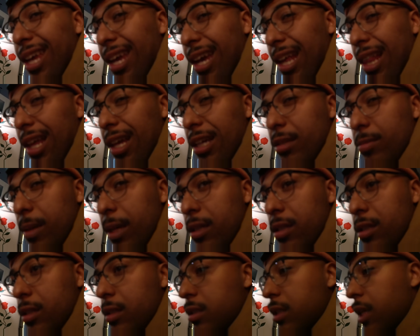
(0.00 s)
yeah, I like
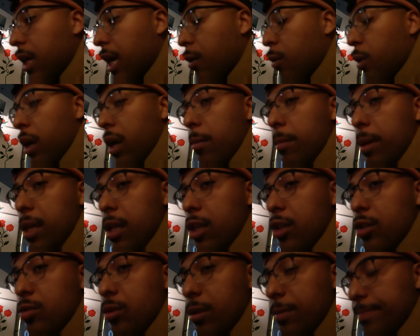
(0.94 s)
spicy. I recommend
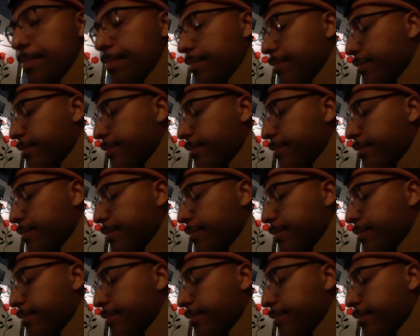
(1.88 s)
this one,